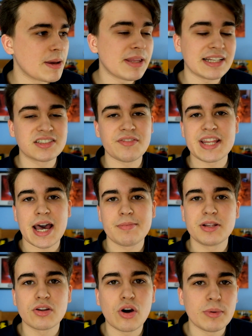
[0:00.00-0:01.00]
Maybe that's something that
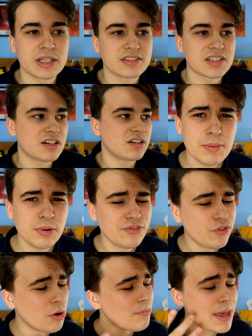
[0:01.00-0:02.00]
happened in the comics. I don't know. People
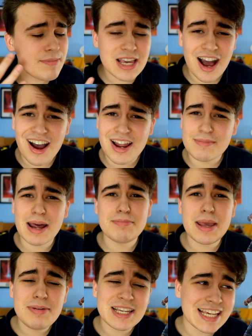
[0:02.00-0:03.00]
thought maybe Iron Man,
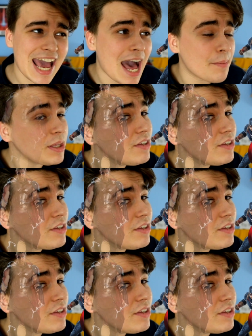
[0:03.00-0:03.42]
maybe Cap,